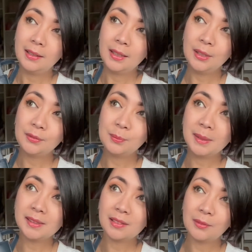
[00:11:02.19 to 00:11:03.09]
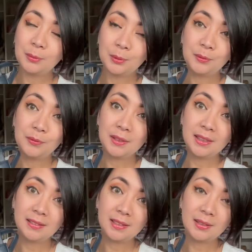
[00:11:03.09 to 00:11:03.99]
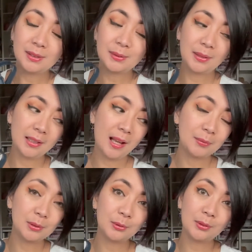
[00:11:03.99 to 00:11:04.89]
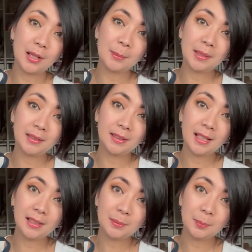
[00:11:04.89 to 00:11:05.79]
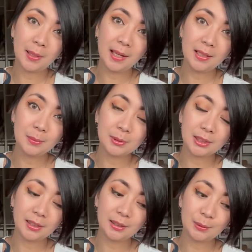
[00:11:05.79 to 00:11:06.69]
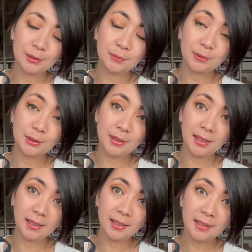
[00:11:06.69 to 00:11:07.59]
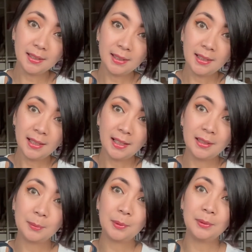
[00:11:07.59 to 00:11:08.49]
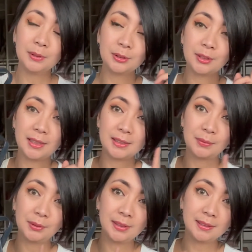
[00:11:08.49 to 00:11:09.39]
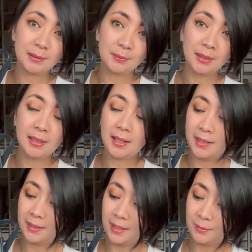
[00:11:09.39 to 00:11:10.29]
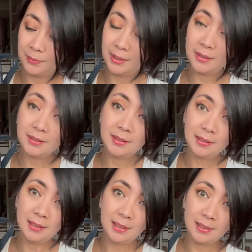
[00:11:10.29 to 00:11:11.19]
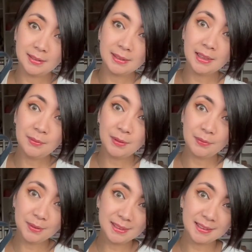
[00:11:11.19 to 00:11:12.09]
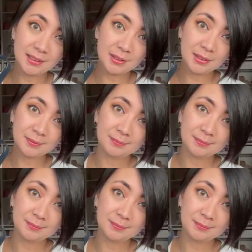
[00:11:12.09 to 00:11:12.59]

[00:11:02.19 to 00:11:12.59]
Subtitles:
if my stuff will fit in here. So, I have to grab that bag, which I used for today, and I'm going to transfer the stuff that I have there and see if it fits here.